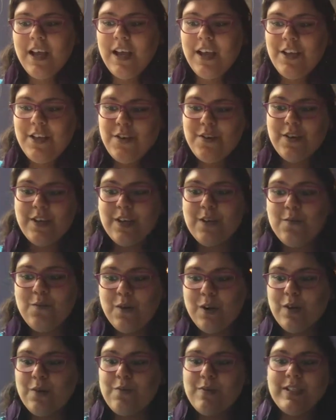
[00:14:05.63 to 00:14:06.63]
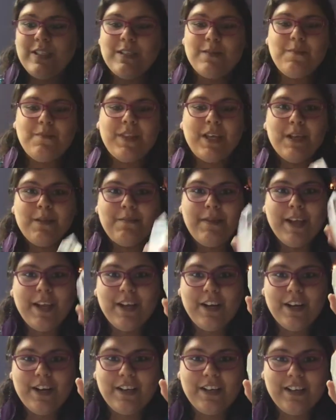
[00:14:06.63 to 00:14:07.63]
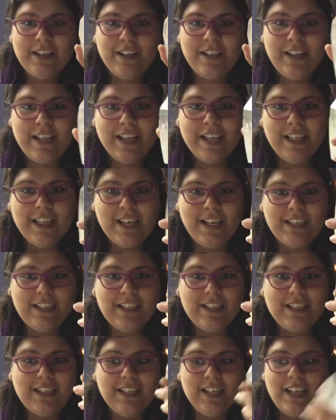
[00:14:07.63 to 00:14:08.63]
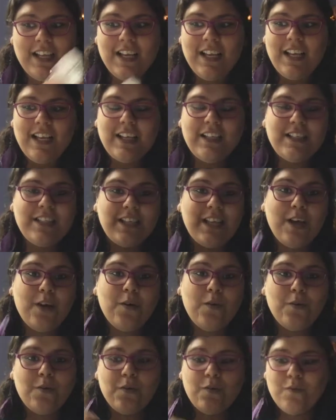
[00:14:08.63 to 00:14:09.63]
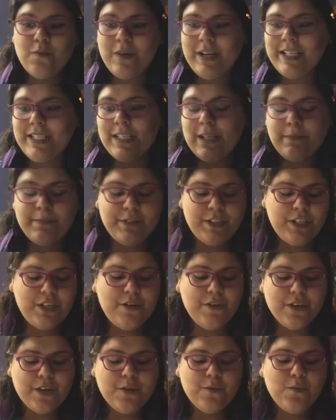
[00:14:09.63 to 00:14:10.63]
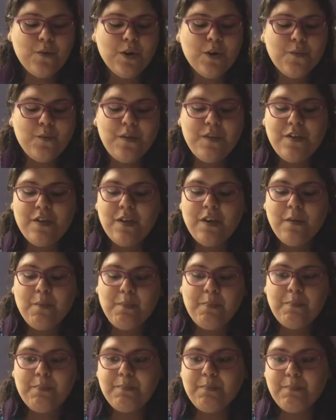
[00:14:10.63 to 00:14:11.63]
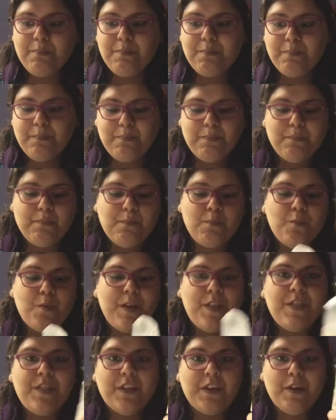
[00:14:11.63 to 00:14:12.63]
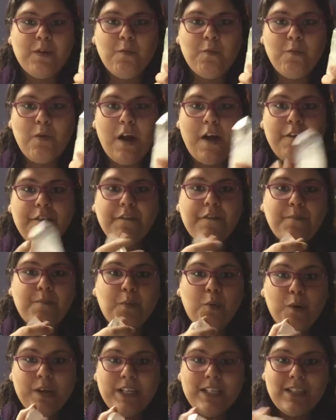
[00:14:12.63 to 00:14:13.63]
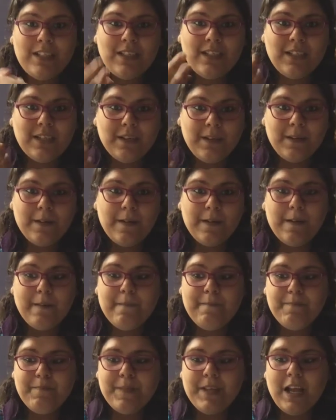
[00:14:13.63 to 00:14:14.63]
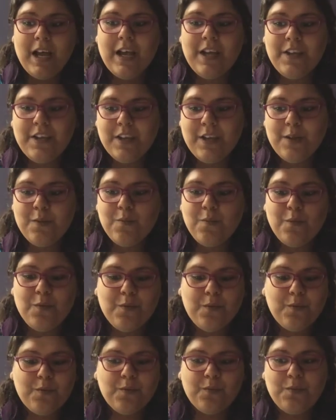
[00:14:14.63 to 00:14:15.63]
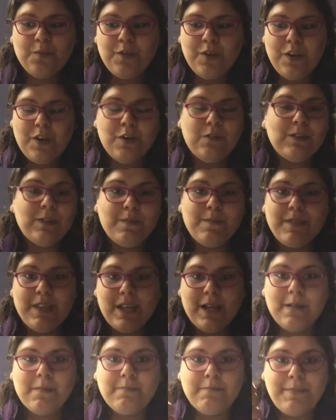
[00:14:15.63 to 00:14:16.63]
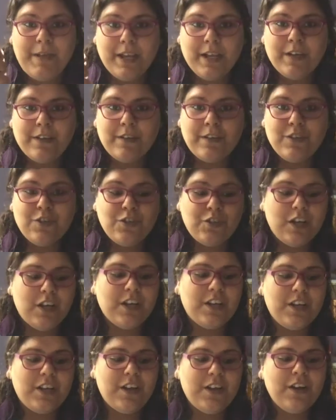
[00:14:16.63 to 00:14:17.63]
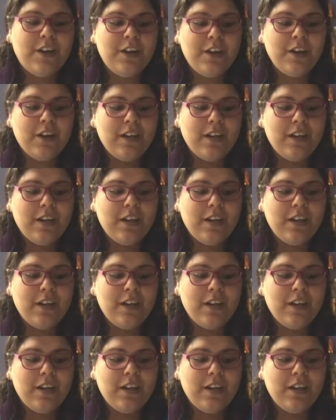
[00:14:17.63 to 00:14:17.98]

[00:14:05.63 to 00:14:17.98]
You can work with something bigger like this. So it's up to you. You can work with a rough point. You can, you know, something bigger and chunkier.